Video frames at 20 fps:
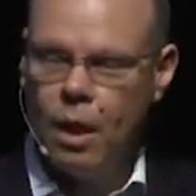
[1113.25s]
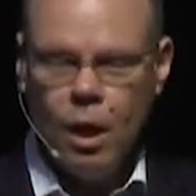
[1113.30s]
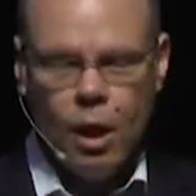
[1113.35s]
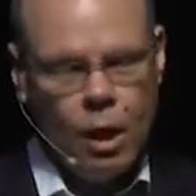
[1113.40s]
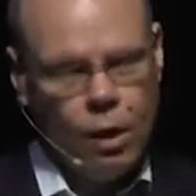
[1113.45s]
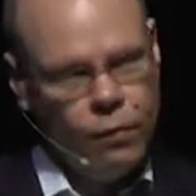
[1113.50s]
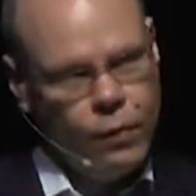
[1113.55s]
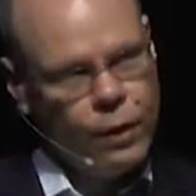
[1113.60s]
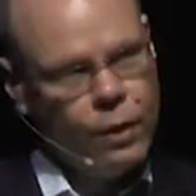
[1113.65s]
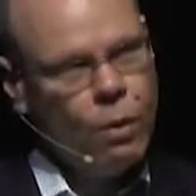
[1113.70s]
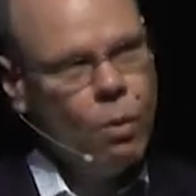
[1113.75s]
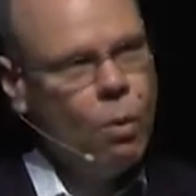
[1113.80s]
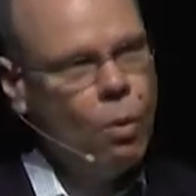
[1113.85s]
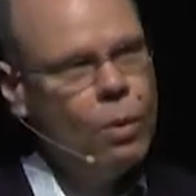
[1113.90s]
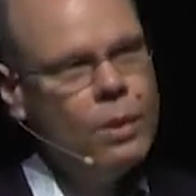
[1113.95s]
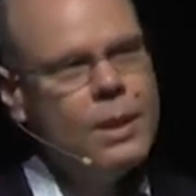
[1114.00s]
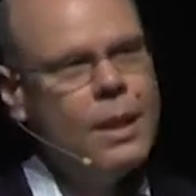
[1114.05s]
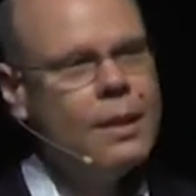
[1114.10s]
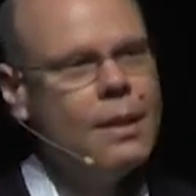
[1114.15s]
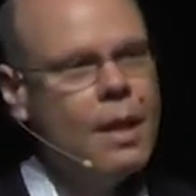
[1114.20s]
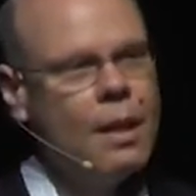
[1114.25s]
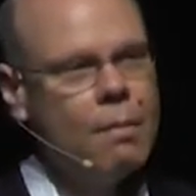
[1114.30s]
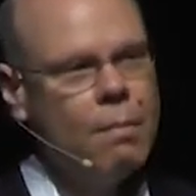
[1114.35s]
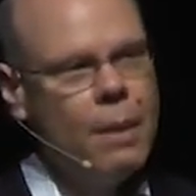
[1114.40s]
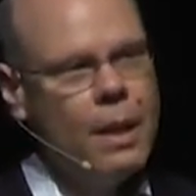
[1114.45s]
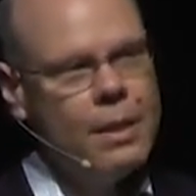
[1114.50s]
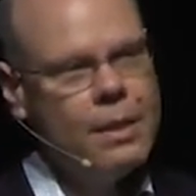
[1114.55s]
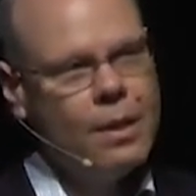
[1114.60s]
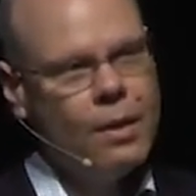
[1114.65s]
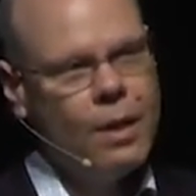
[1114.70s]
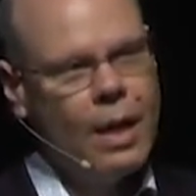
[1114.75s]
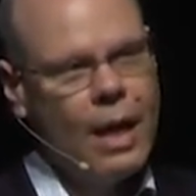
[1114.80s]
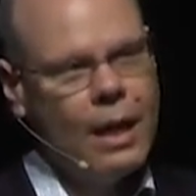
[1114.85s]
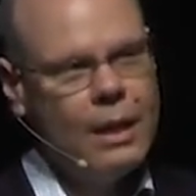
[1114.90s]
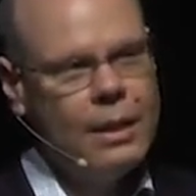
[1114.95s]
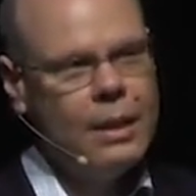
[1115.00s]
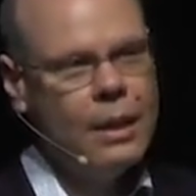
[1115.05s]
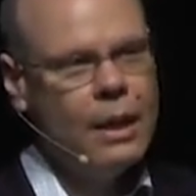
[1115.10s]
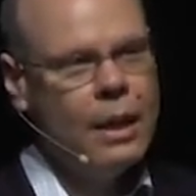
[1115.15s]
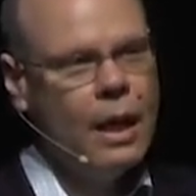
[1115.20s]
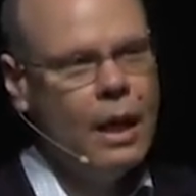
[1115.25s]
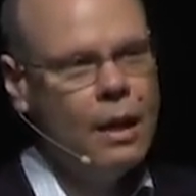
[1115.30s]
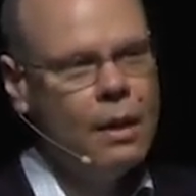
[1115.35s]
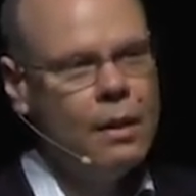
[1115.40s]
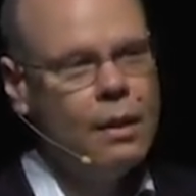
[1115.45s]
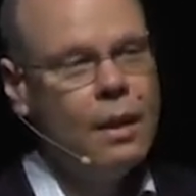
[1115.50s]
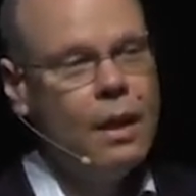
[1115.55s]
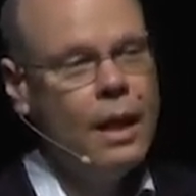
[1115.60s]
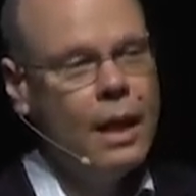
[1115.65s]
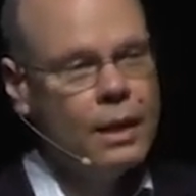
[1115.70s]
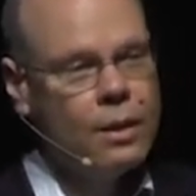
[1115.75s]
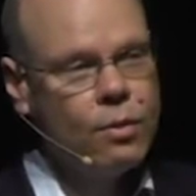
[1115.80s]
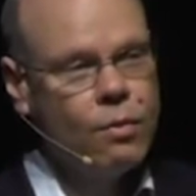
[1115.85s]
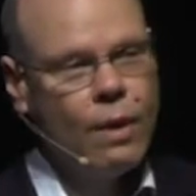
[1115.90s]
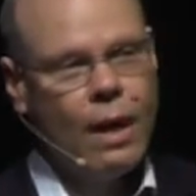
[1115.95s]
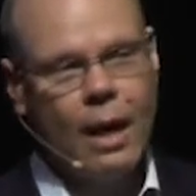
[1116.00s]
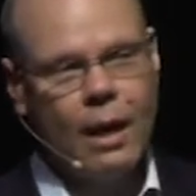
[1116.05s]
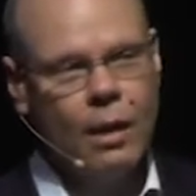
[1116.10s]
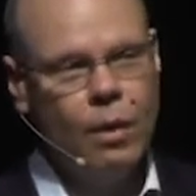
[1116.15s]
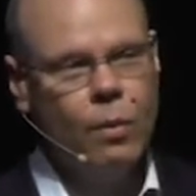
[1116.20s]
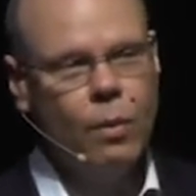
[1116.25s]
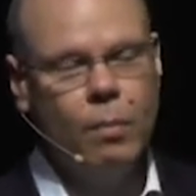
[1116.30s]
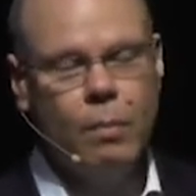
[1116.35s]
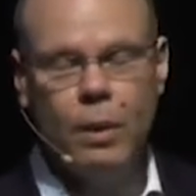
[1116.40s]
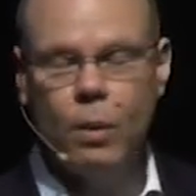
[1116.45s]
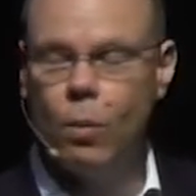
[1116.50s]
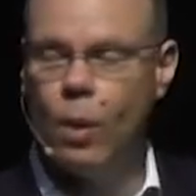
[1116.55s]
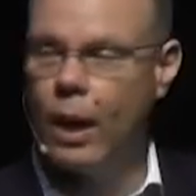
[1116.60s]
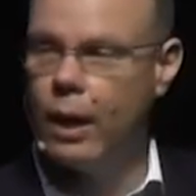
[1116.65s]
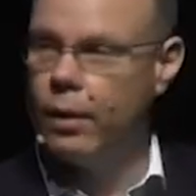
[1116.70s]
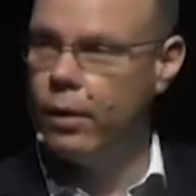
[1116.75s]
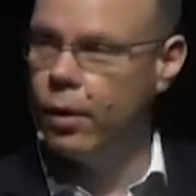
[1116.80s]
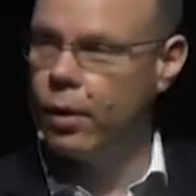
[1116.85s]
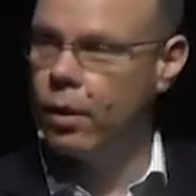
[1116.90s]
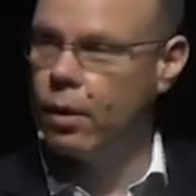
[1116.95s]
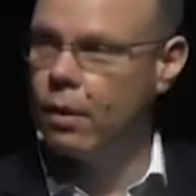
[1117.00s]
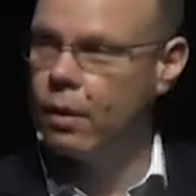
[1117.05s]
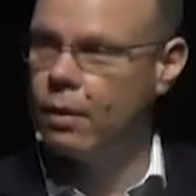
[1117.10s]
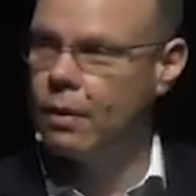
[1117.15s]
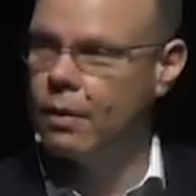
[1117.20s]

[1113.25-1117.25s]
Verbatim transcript: If it holds at that base and rallies again, the next rally will be wider.